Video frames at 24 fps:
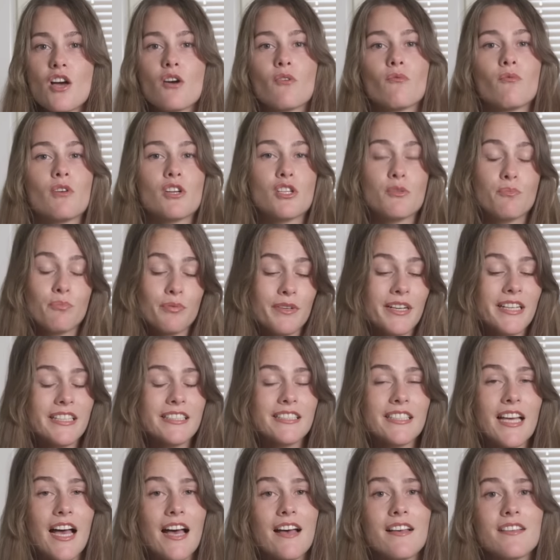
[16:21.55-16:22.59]
which brings
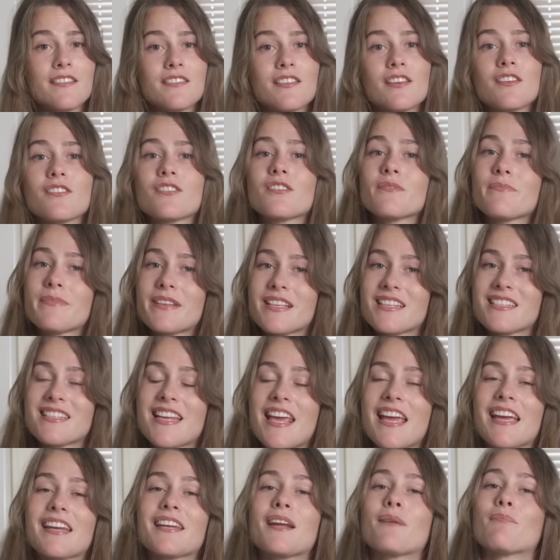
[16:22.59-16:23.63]
us to
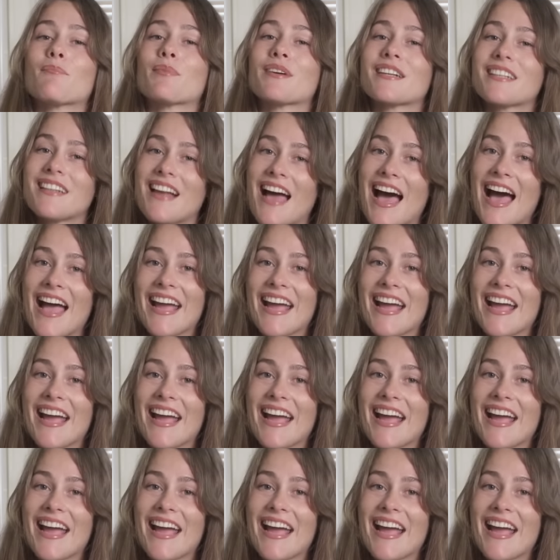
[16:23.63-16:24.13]
mistake number 9.